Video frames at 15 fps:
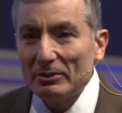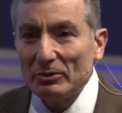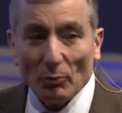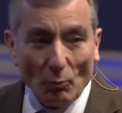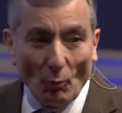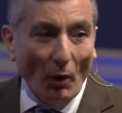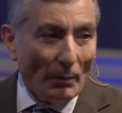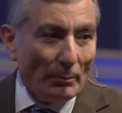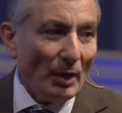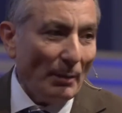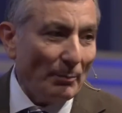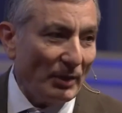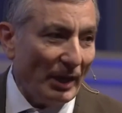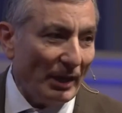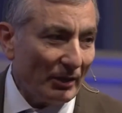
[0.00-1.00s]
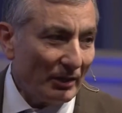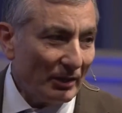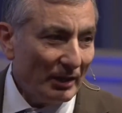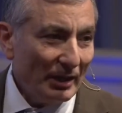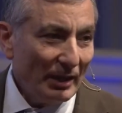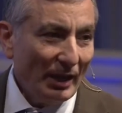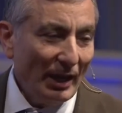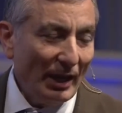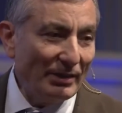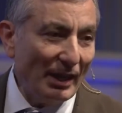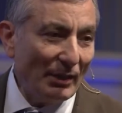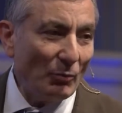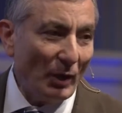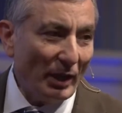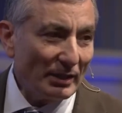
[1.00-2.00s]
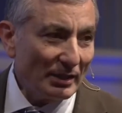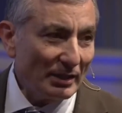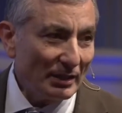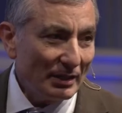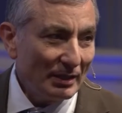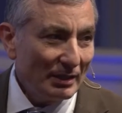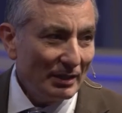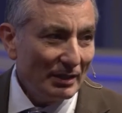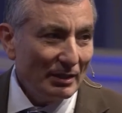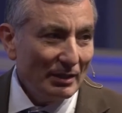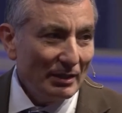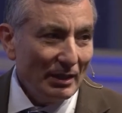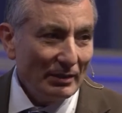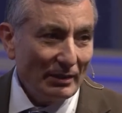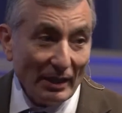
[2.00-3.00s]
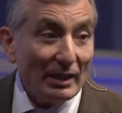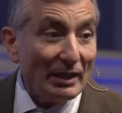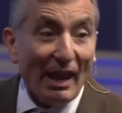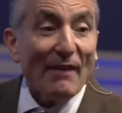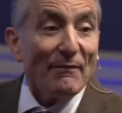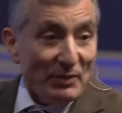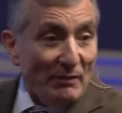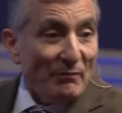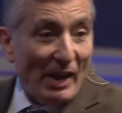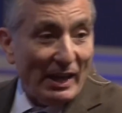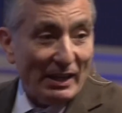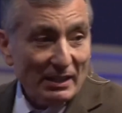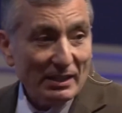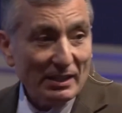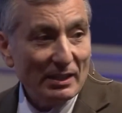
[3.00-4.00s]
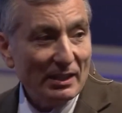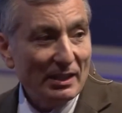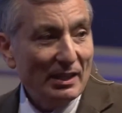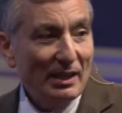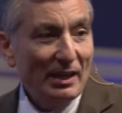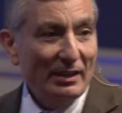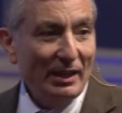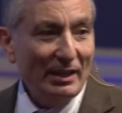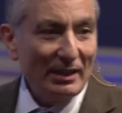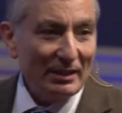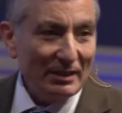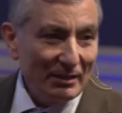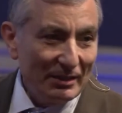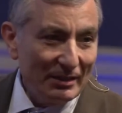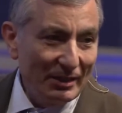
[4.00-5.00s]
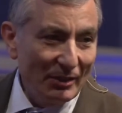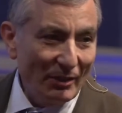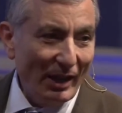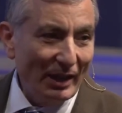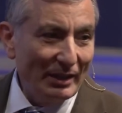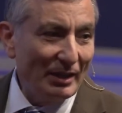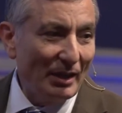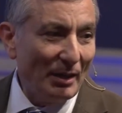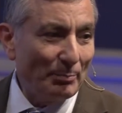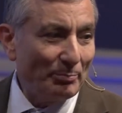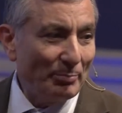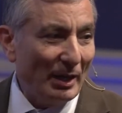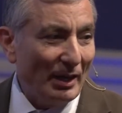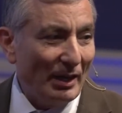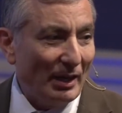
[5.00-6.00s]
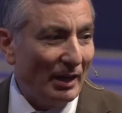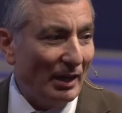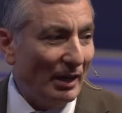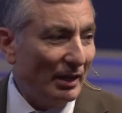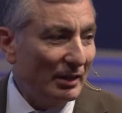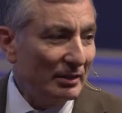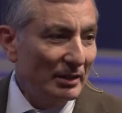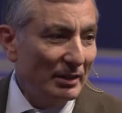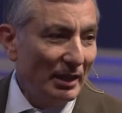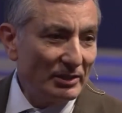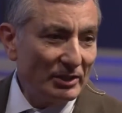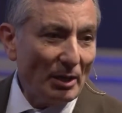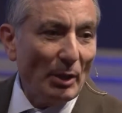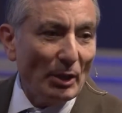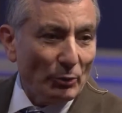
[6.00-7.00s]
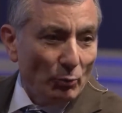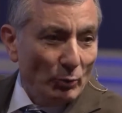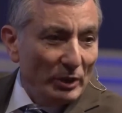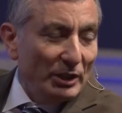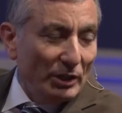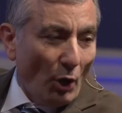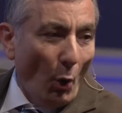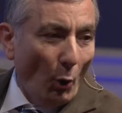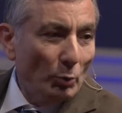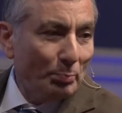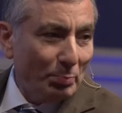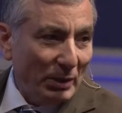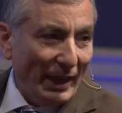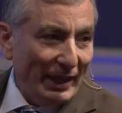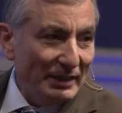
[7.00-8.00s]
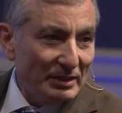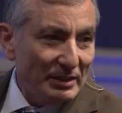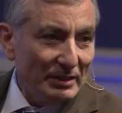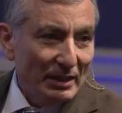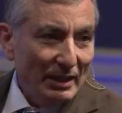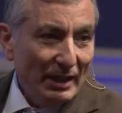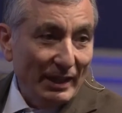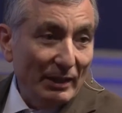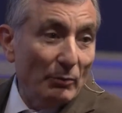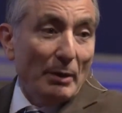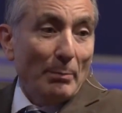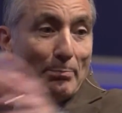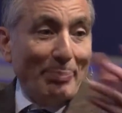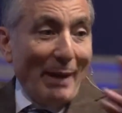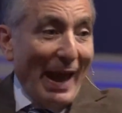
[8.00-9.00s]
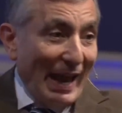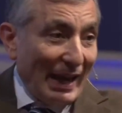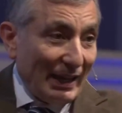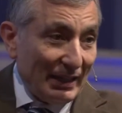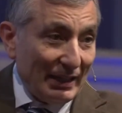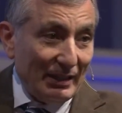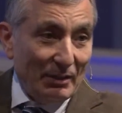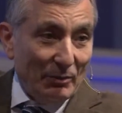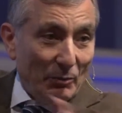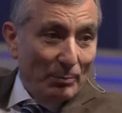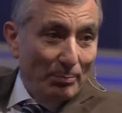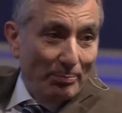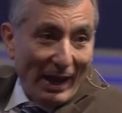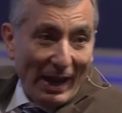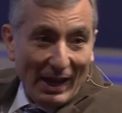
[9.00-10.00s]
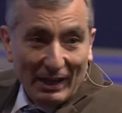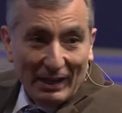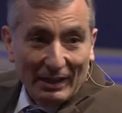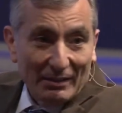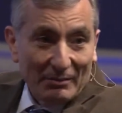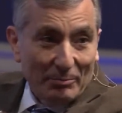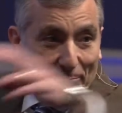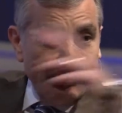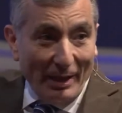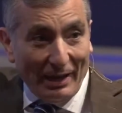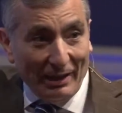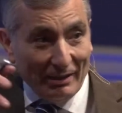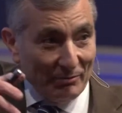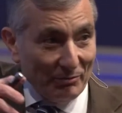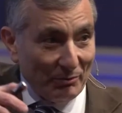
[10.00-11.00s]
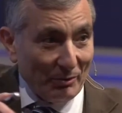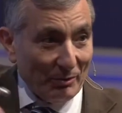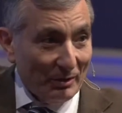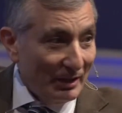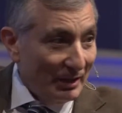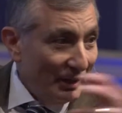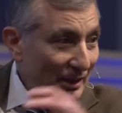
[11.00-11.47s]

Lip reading: So it warmed up there. And then what? And then it left the vent. And then it, ended up at some other really cold place. And then went back. And then it went back and back and forth.